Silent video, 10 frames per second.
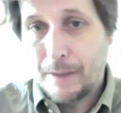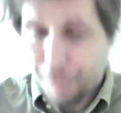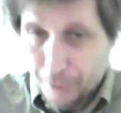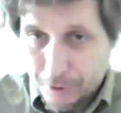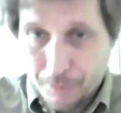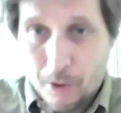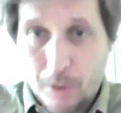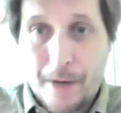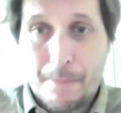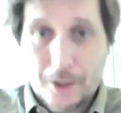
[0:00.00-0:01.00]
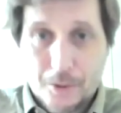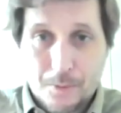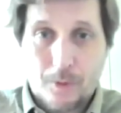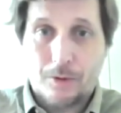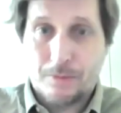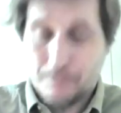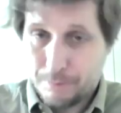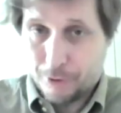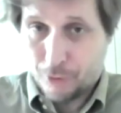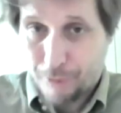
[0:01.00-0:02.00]
First of all, there are much more
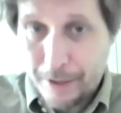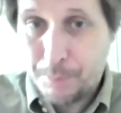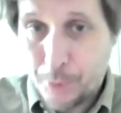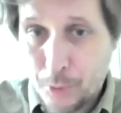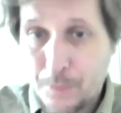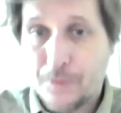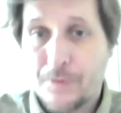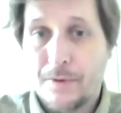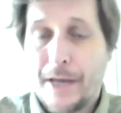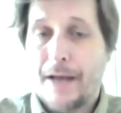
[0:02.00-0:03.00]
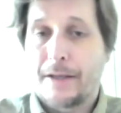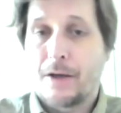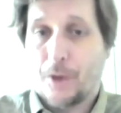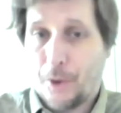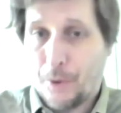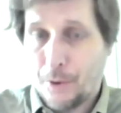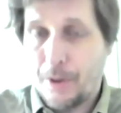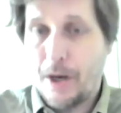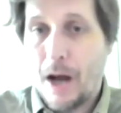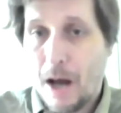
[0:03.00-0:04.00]
credit booms that
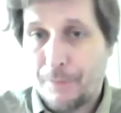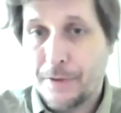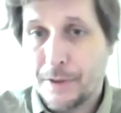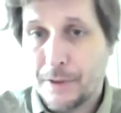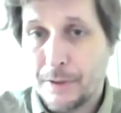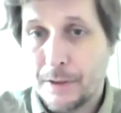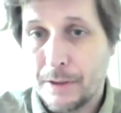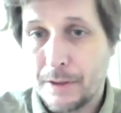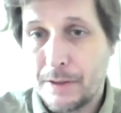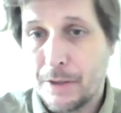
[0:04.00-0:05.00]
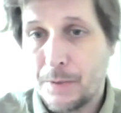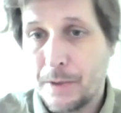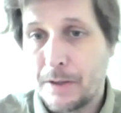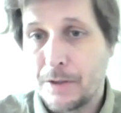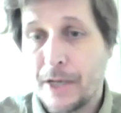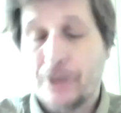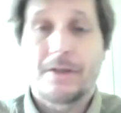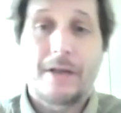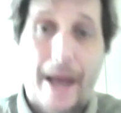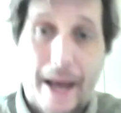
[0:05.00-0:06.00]
occur after these liquidity
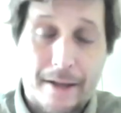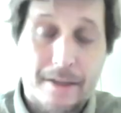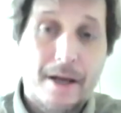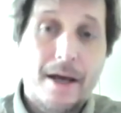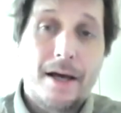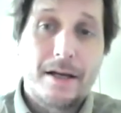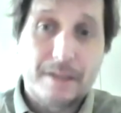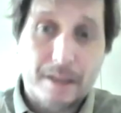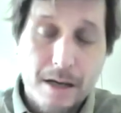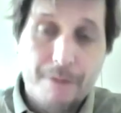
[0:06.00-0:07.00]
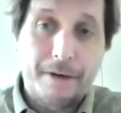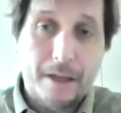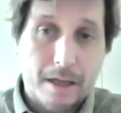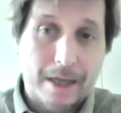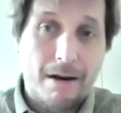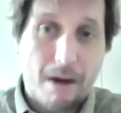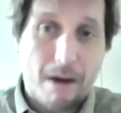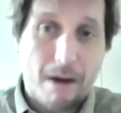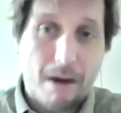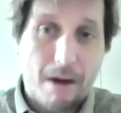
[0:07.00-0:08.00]
injections, and a significantly
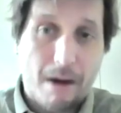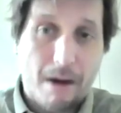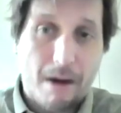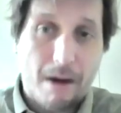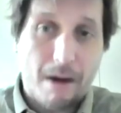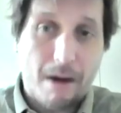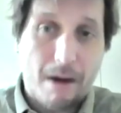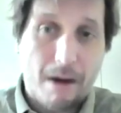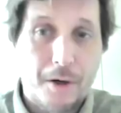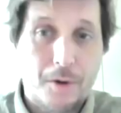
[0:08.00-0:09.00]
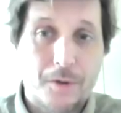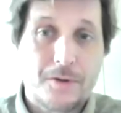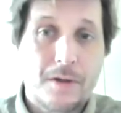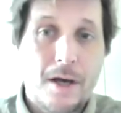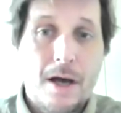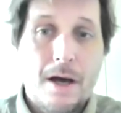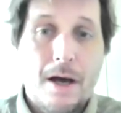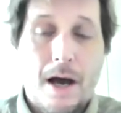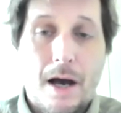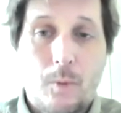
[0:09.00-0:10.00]
larger share of those
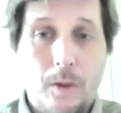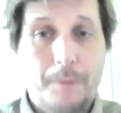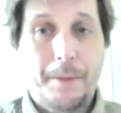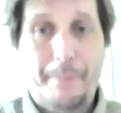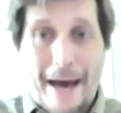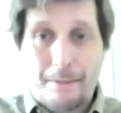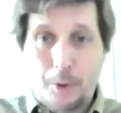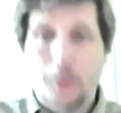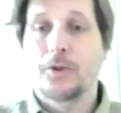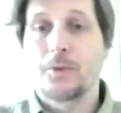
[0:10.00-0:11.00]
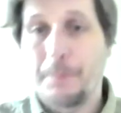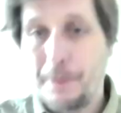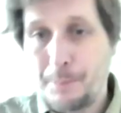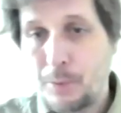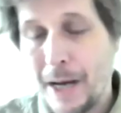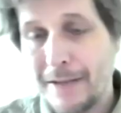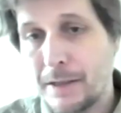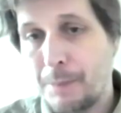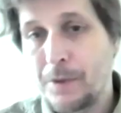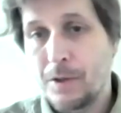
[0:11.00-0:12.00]
will be bad booms, will be boom-bust
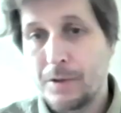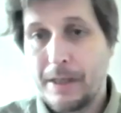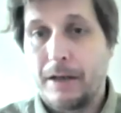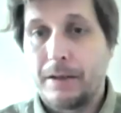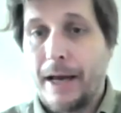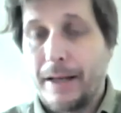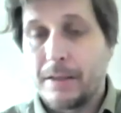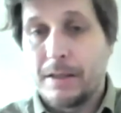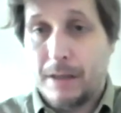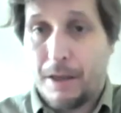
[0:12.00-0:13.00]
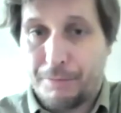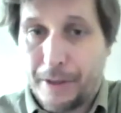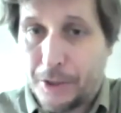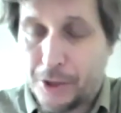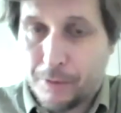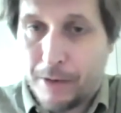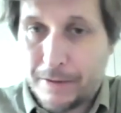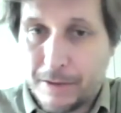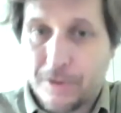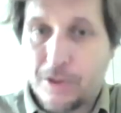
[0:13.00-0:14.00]
episodes that end in another financial
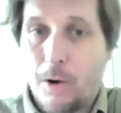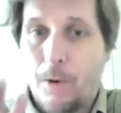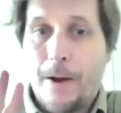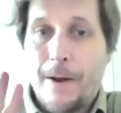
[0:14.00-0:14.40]
crisis. So